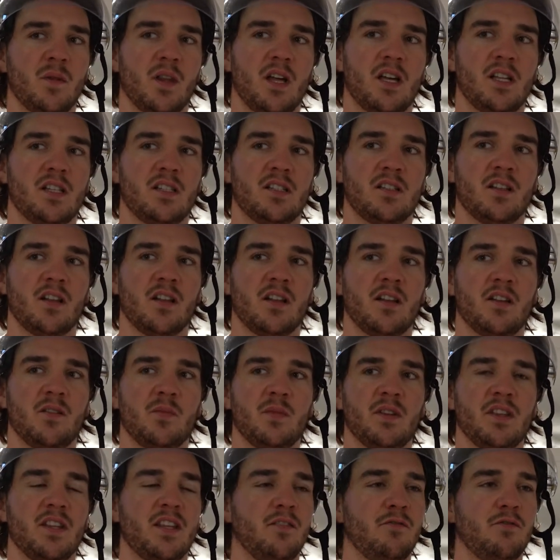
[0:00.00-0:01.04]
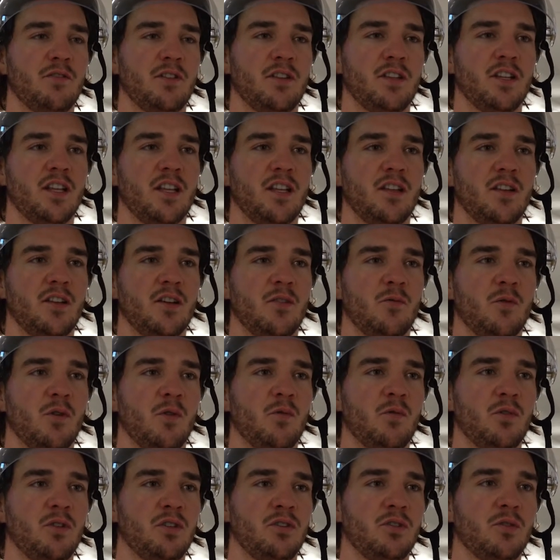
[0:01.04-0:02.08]
it's a little bit different than what
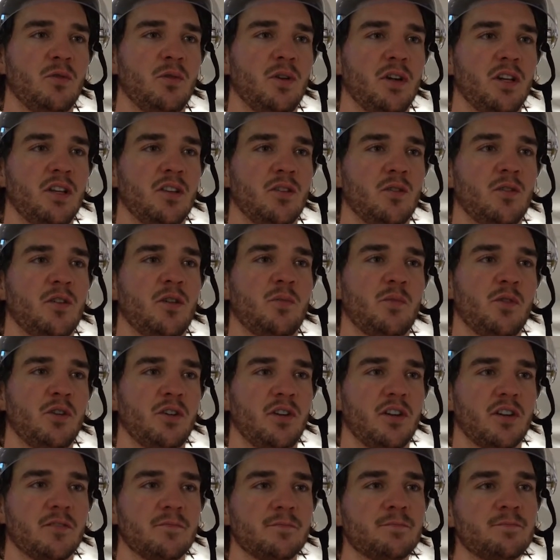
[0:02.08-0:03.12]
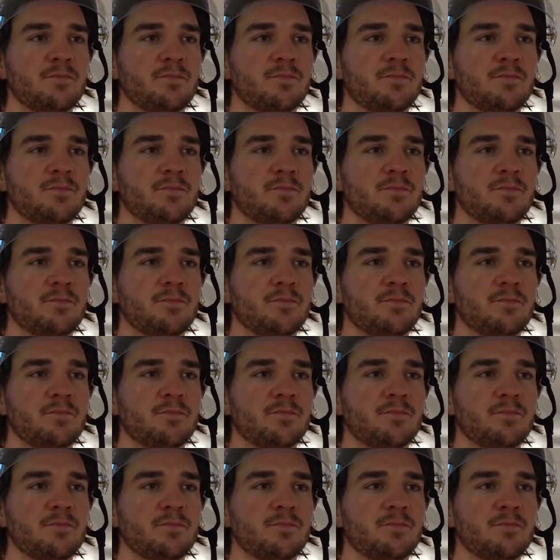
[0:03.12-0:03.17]
we're doing in North America.